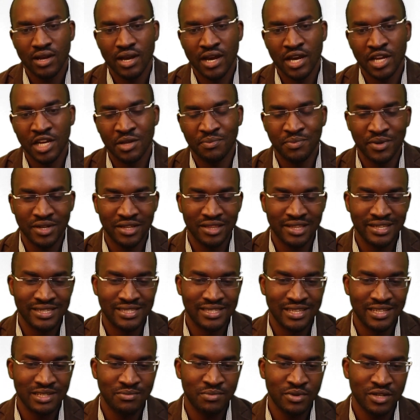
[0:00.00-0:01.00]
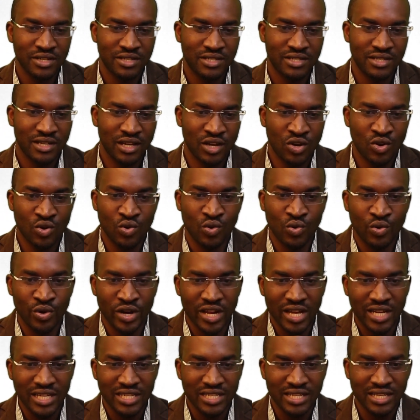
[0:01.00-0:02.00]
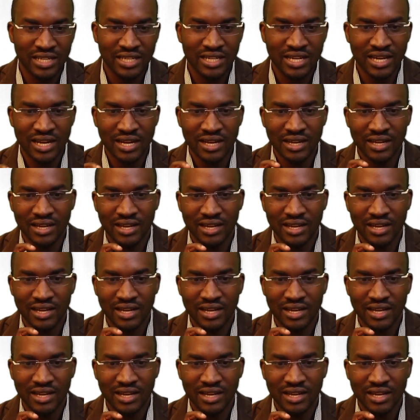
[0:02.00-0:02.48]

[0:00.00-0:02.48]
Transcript: I repeat the statement, corrected